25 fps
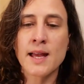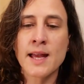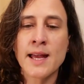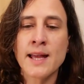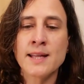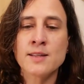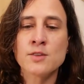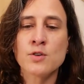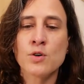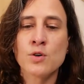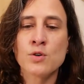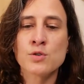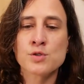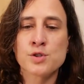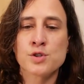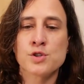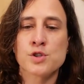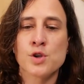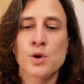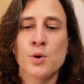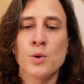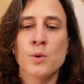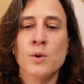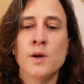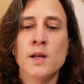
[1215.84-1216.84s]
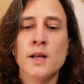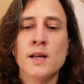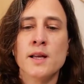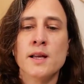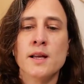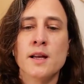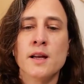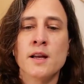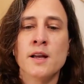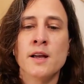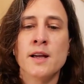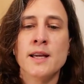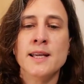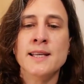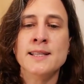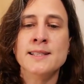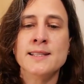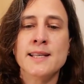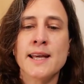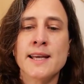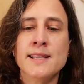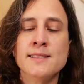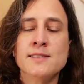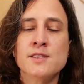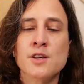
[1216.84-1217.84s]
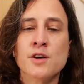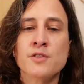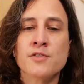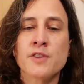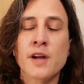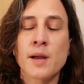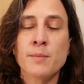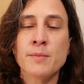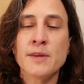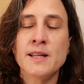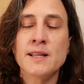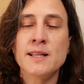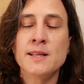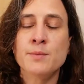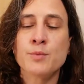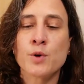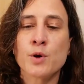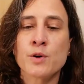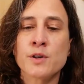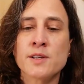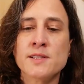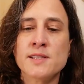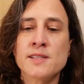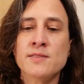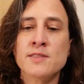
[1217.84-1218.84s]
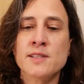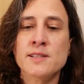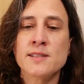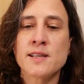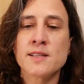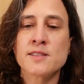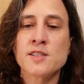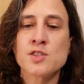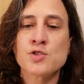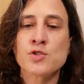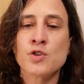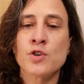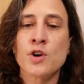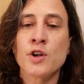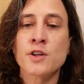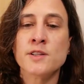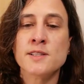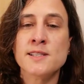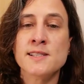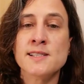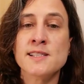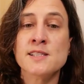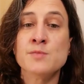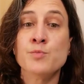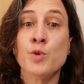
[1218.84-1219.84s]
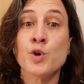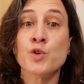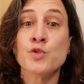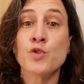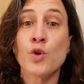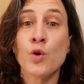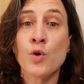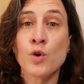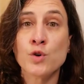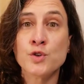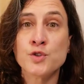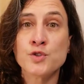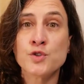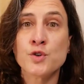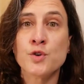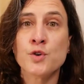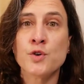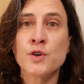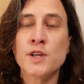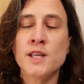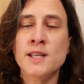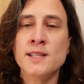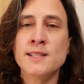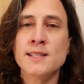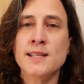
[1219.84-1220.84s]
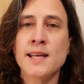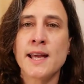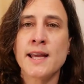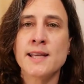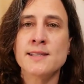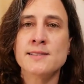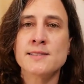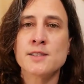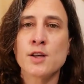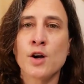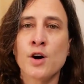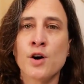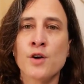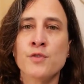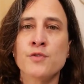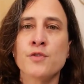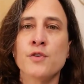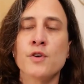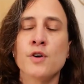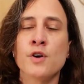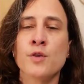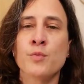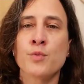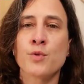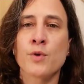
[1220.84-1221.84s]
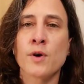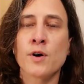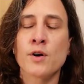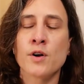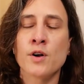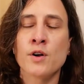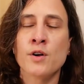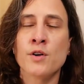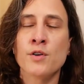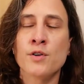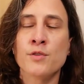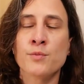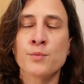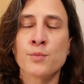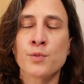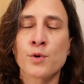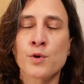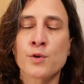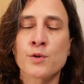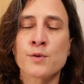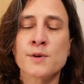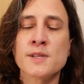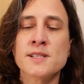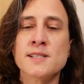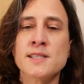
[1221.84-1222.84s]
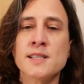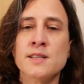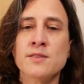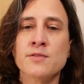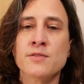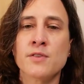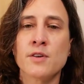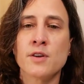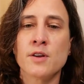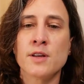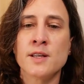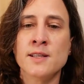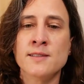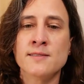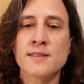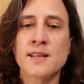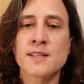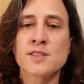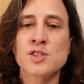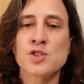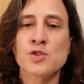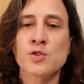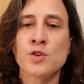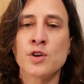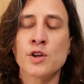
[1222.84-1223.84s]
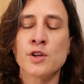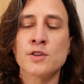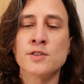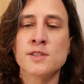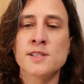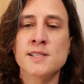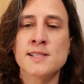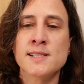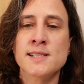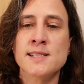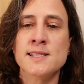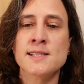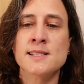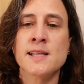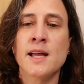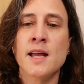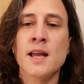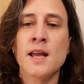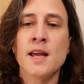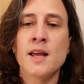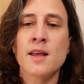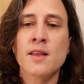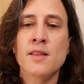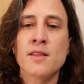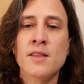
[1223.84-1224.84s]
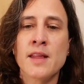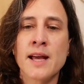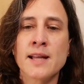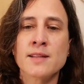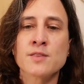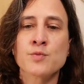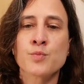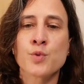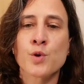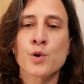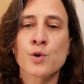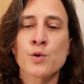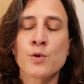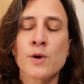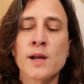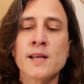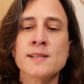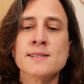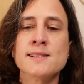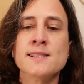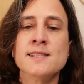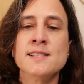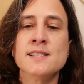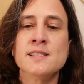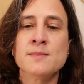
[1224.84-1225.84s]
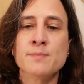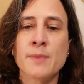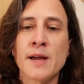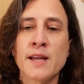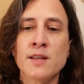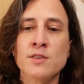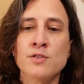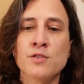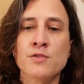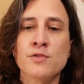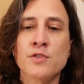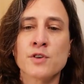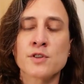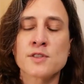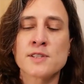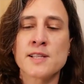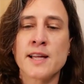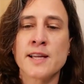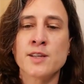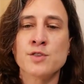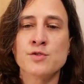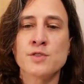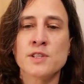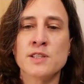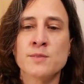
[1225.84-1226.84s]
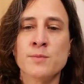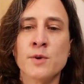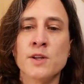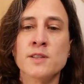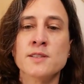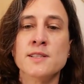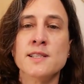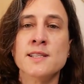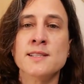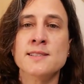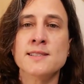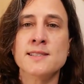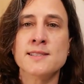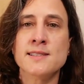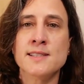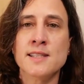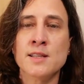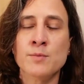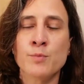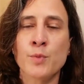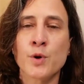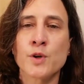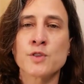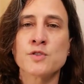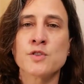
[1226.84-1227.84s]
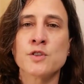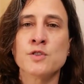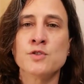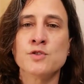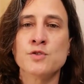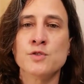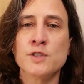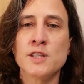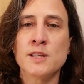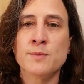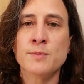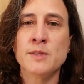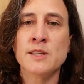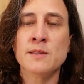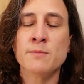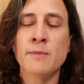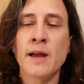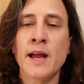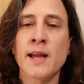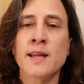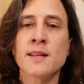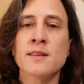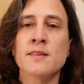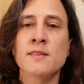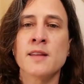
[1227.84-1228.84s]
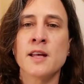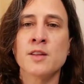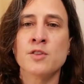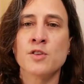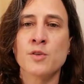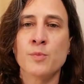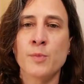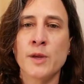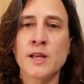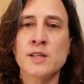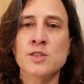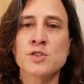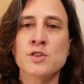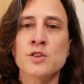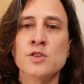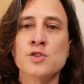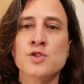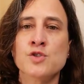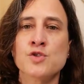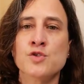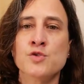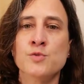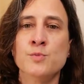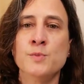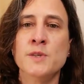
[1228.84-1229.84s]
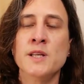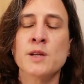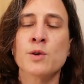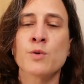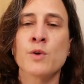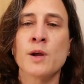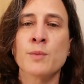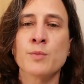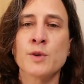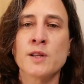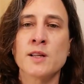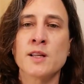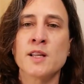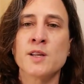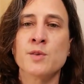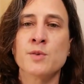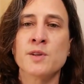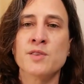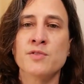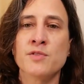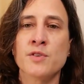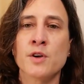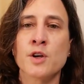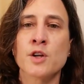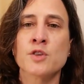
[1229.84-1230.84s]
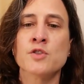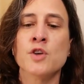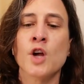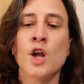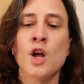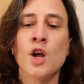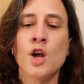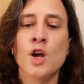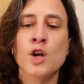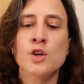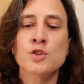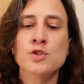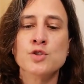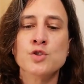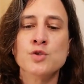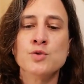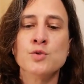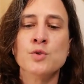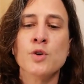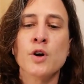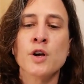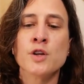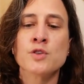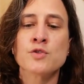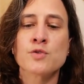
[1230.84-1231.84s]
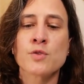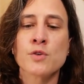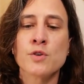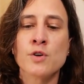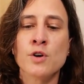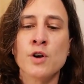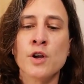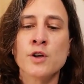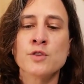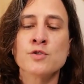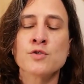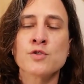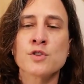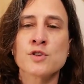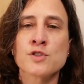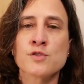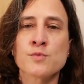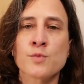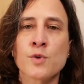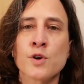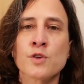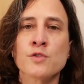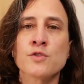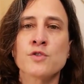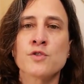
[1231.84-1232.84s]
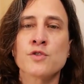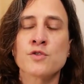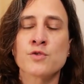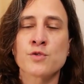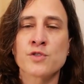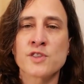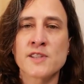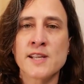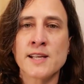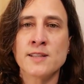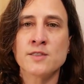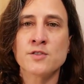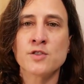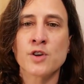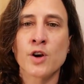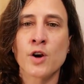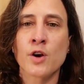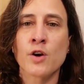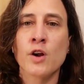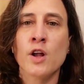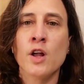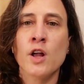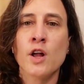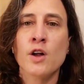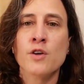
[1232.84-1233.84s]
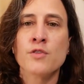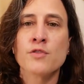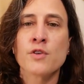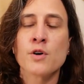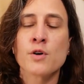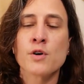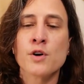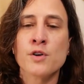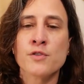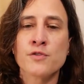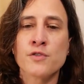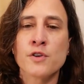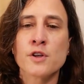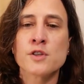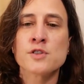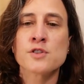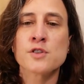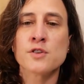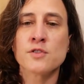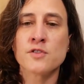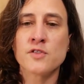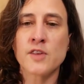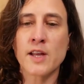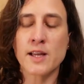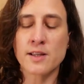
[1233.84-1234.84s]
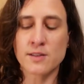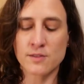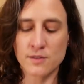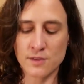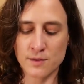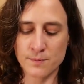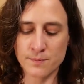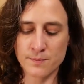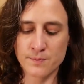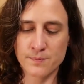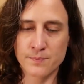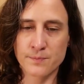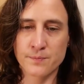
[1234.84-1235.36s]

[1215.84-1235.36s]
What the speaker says: And also, in case of rapidly progressive interstitial lung disease, but also in case of progressive interstitial lung disease that progress despite the first-line treatment, it is important to keep in mind that the patient should be rapidly referred to a lung transplant center for a first contact.